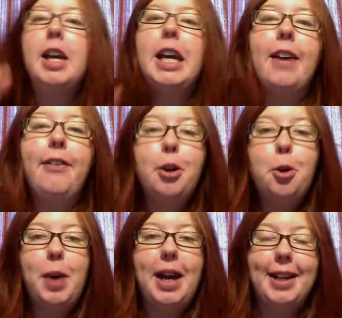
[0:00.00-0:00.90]
If you
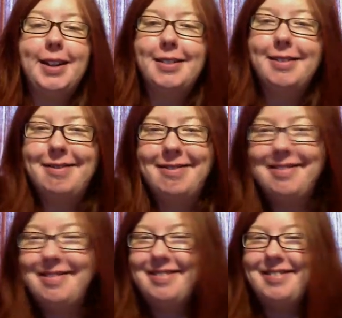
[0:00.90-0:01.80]
win,
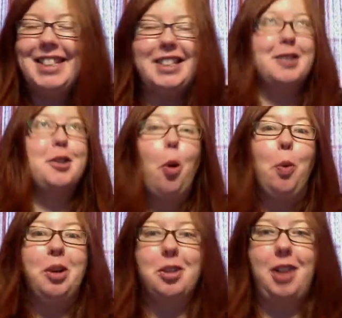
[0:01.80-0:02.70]
it's so
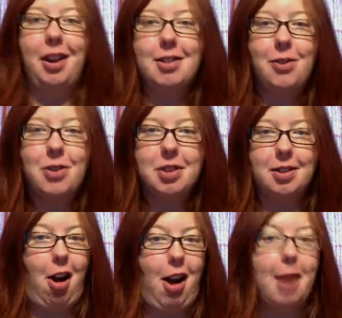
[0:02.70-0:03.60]
weird to look at yourself for this
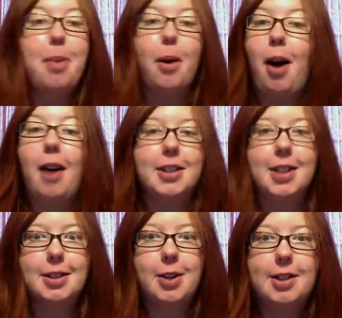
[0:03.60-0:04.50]
long. I
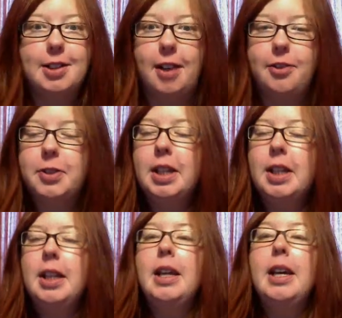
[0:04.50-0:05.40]
apologize, great stuff.
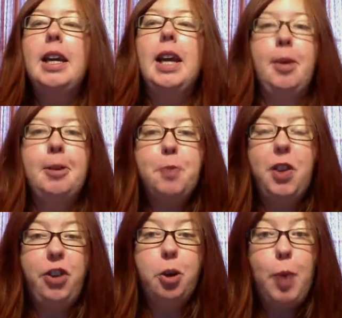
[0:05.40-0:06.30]
Anyway,
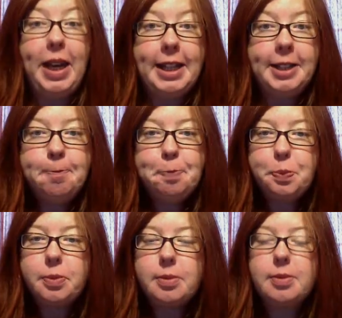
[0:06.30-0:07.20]
if you win,
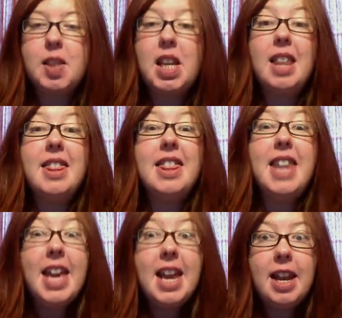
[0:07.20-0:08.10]

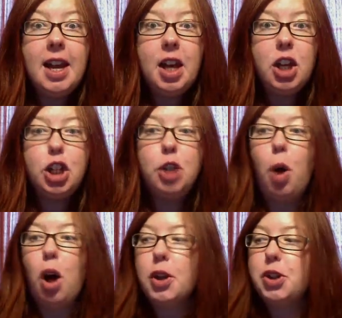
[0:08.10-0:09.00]
then you
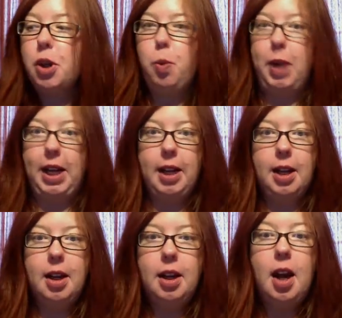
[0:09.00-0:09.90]
also
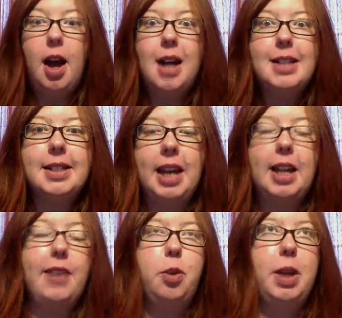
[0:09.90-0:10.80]
win a skein.
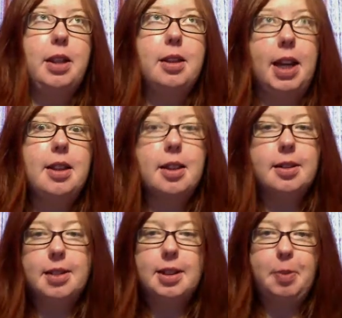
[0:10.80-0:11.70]
If you win like the
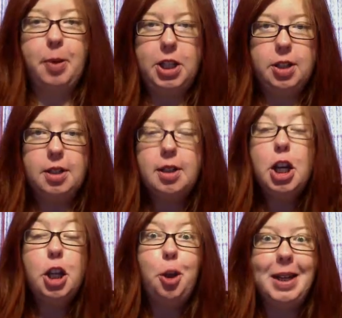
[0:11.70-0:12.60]
inspiration,
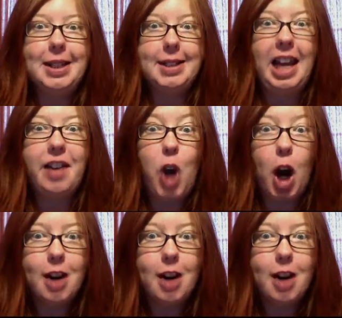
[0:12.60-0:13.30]
you win a skein of yarn.